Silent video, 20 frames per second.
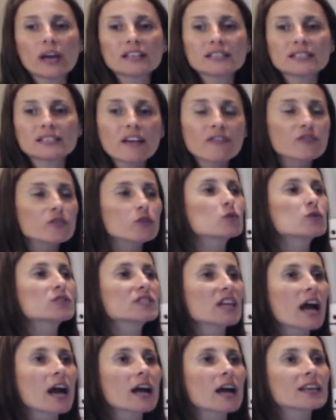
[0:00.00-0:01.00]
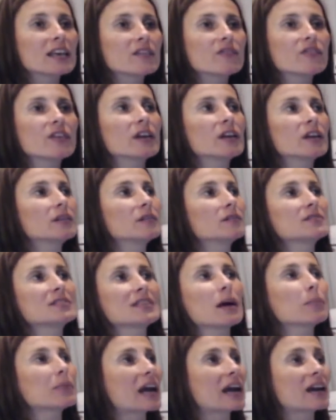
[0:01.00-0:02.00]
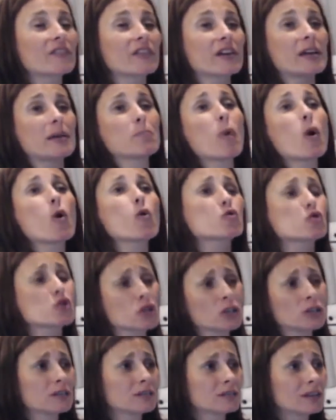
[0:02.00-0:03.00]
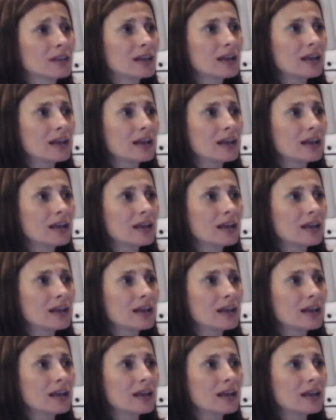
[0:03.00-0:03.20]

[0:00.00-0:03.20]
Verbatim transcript: except you start giving some kind of an emotion